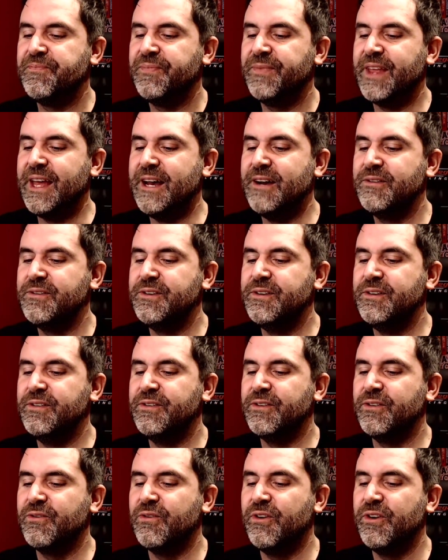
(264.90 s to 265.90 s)
How to use
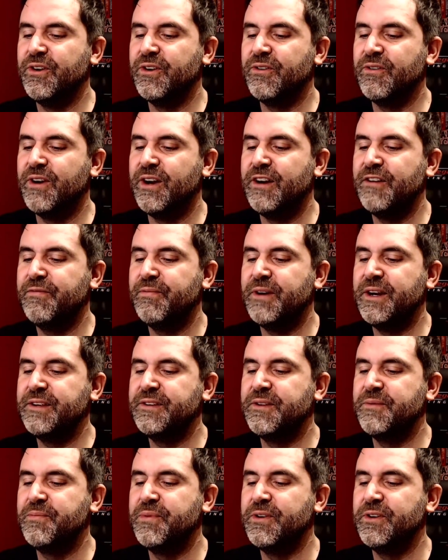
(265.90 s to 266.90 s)
the chronograph. Press
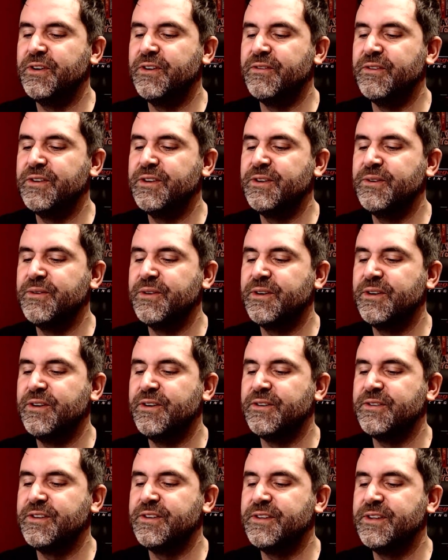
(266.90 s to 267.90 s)
the pusher at 2
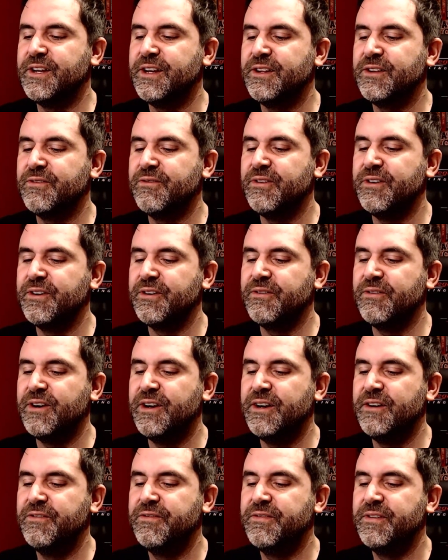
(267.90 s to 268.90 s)
o'clock to start the
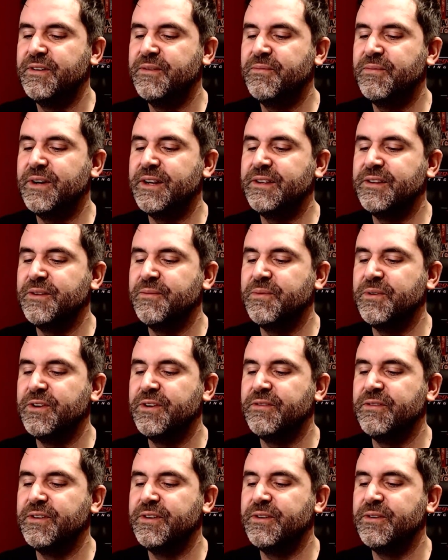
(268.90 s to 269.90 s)
chronograph. Press the
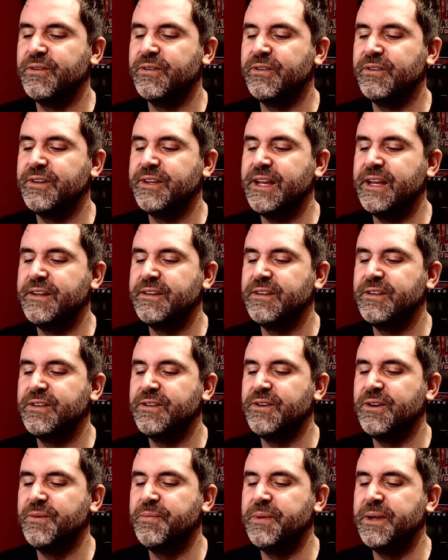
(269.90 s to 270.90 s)
pusher at 2 o'clock again to
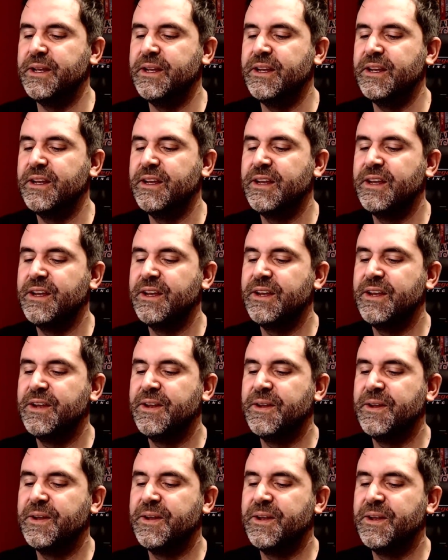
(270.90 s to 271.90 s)
stop it.
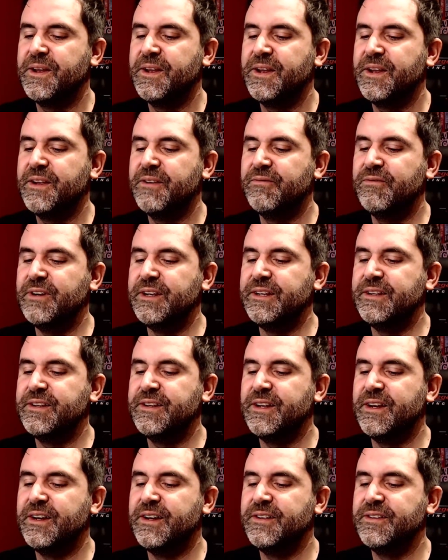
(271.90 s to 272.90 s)

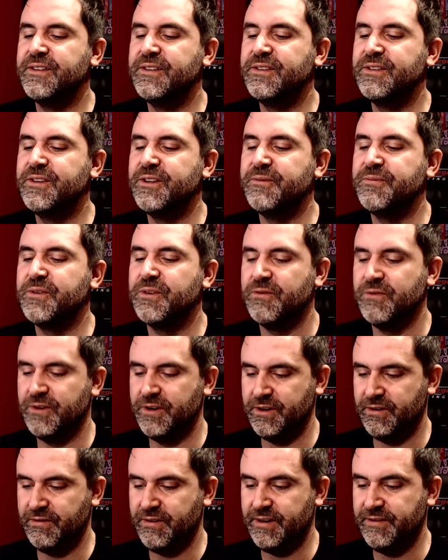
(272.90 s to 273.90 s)
Restarts and stops the
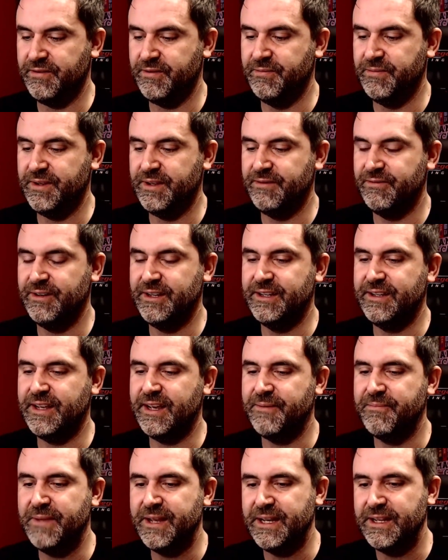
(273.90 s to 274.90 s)
chronograph, can be
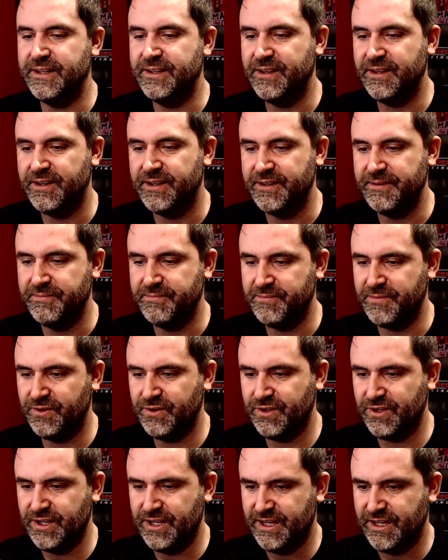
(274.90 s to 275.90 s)
reset many
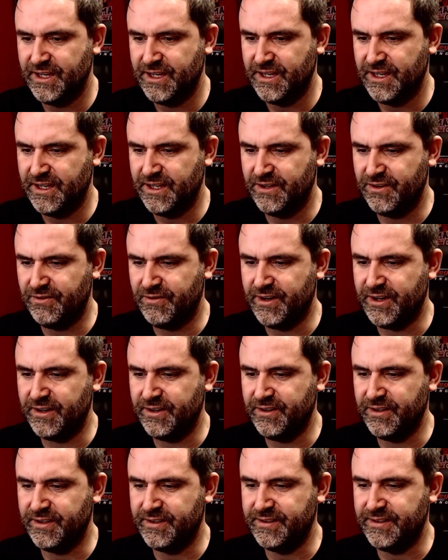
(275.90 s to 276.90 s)
times.
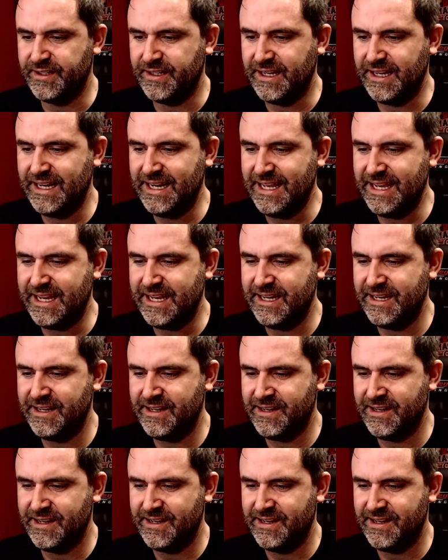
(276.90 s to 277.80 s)
Instructions to clean.